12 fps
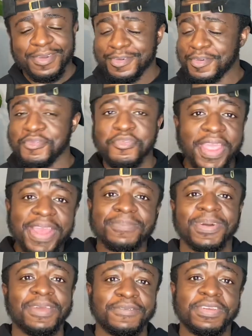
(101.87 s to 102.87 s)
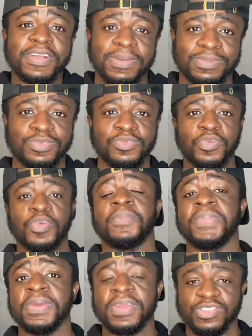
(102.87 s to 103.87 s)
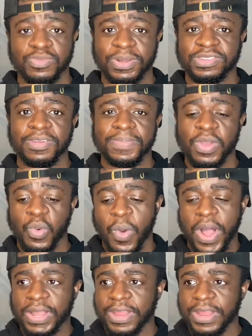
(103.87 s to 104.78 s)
great whenever it comes to growing a beard. That's why it took me a while.